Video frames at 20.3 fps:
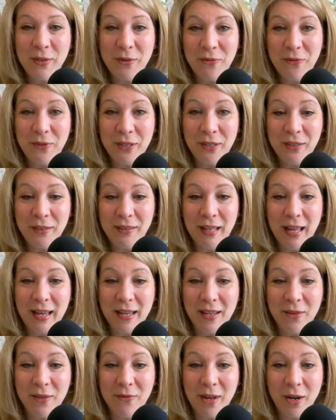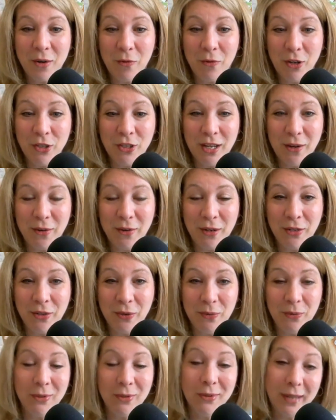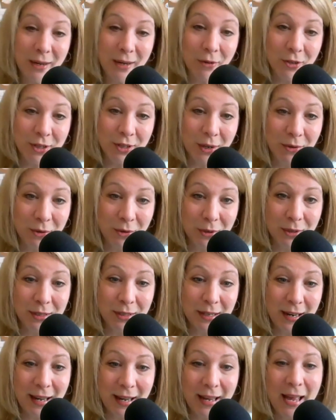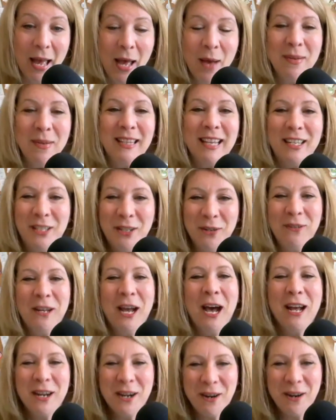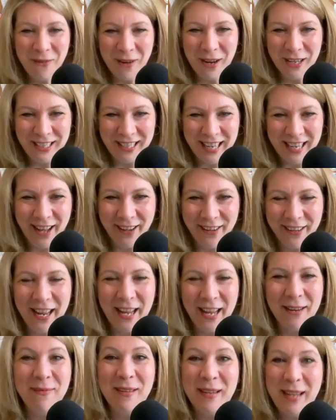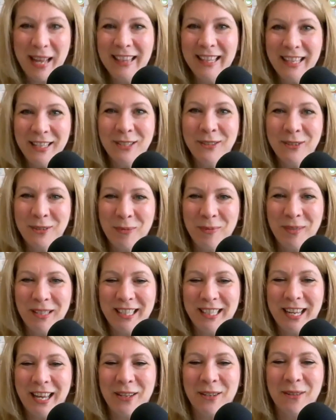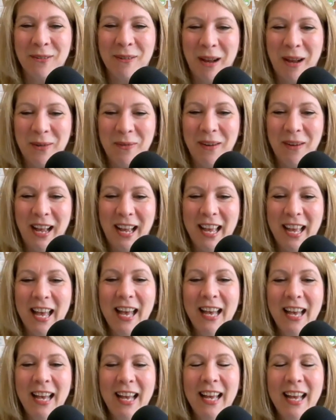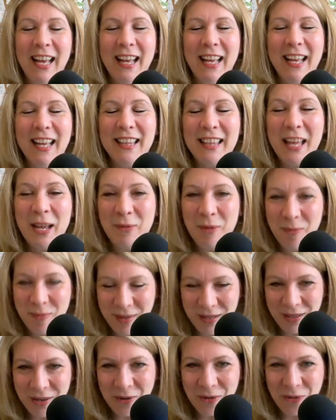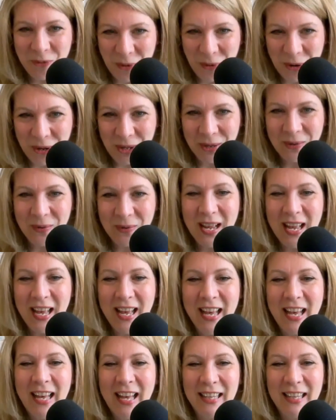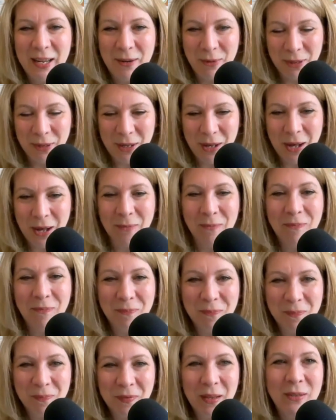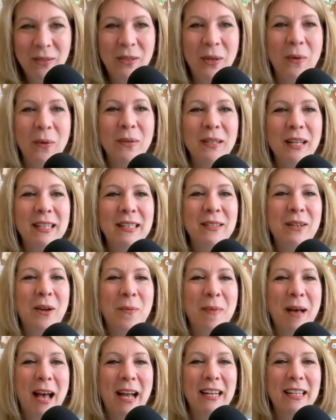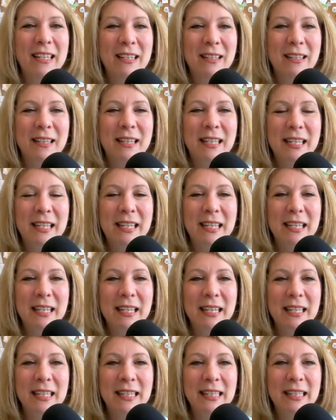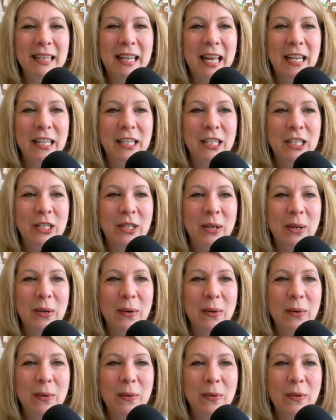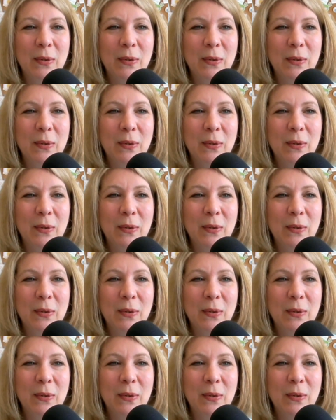to feel like you've got to rush out and do, we can't rush out and do this today, but that you've got to rush out and get these groups together right away. They will be there for you and they will come. So let's go back to the slideshow.